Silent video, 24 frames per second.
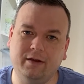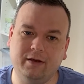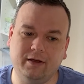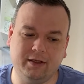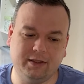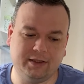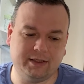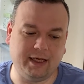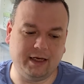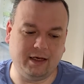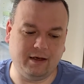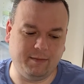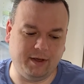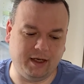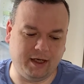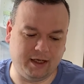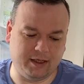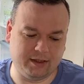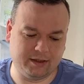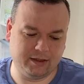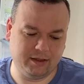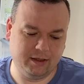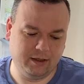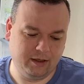
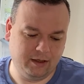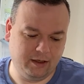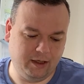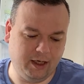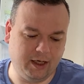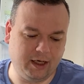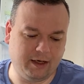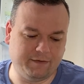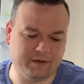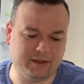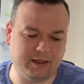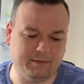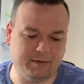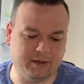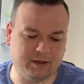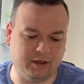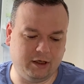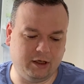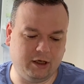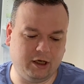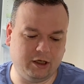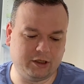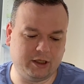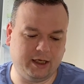centimeters, you're gonna have to send us a
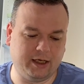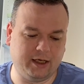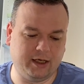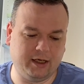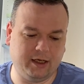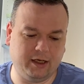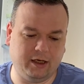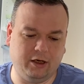large letter.